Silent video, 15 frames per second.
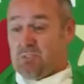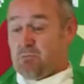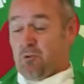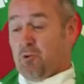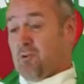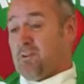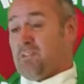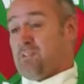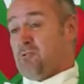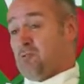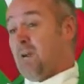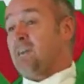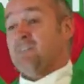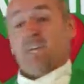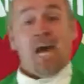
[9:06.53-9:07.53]
spoke
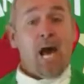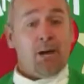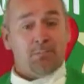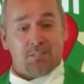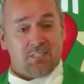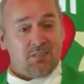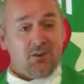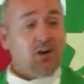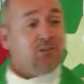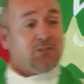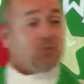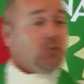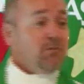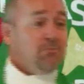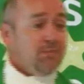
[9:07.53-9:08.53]
directly opposite of all
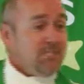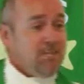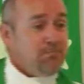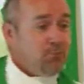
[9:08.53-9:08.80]
the sermons